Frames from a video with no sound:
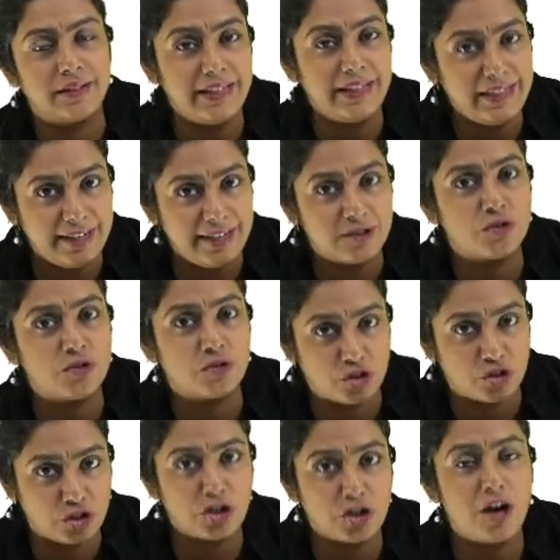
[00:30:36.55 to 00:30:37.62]
He needs to
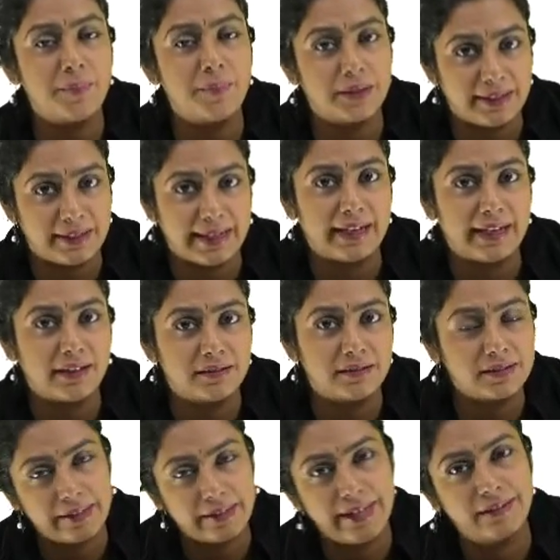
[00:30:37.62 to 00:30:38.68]
stop attack,
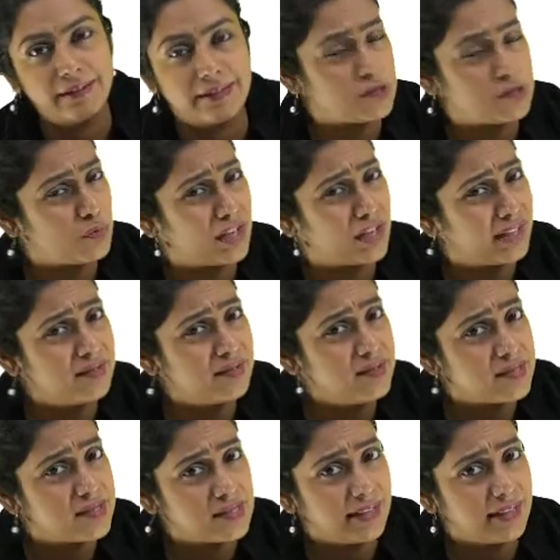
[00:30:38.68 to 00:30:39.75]
correct? That's what I
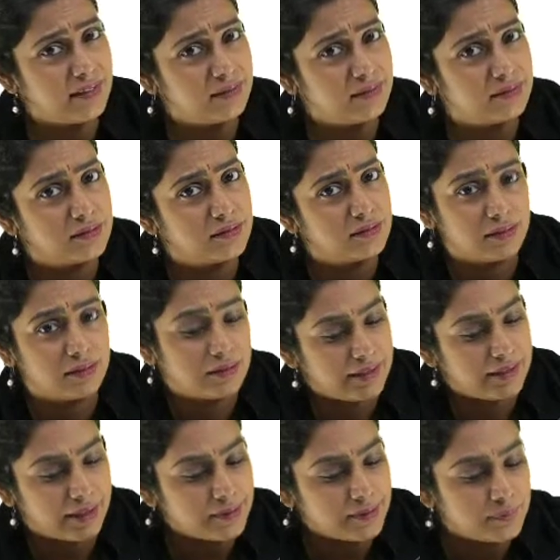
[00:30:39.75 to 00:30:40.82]
understand.
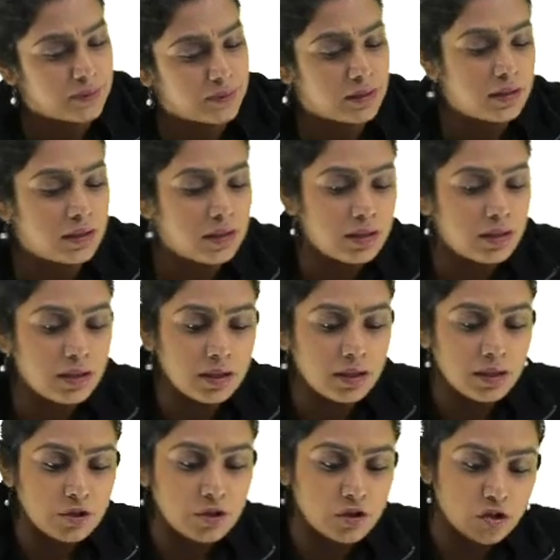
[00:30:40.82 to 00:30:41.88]
Yeah.
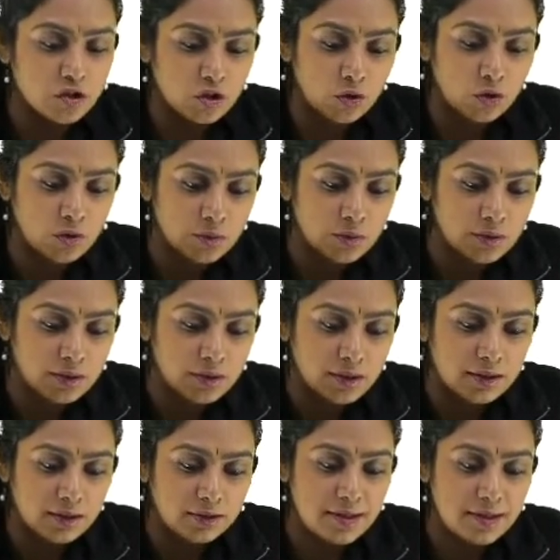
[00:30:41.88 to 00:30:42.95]
So,
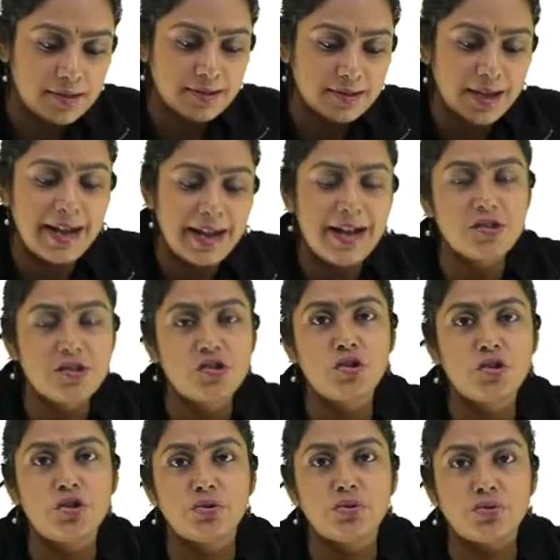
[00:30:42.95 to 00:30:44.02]
this has
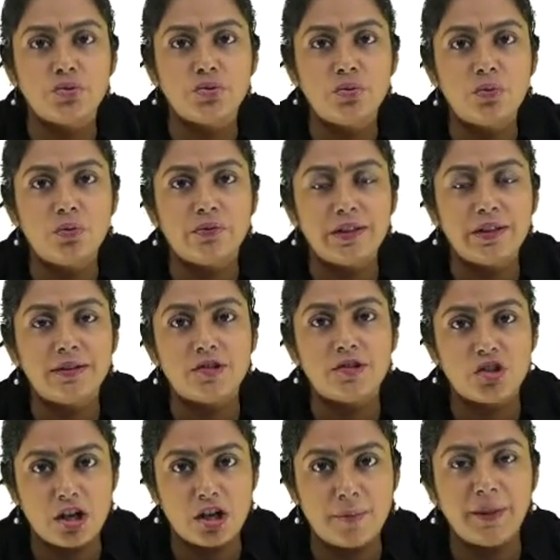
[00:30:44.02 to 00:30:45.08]
to do with
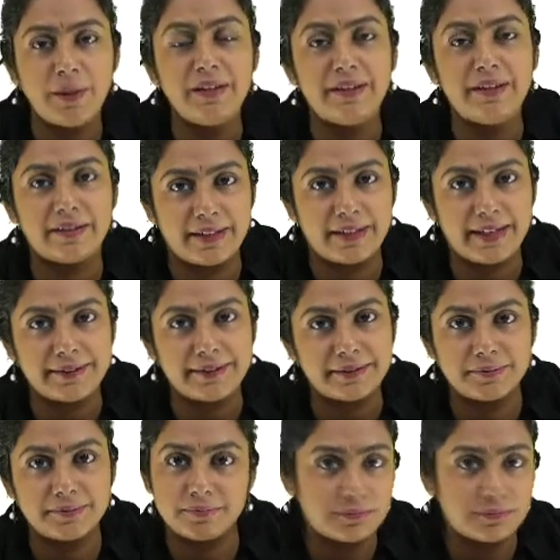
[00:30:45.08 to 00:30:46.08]
stopping the attack.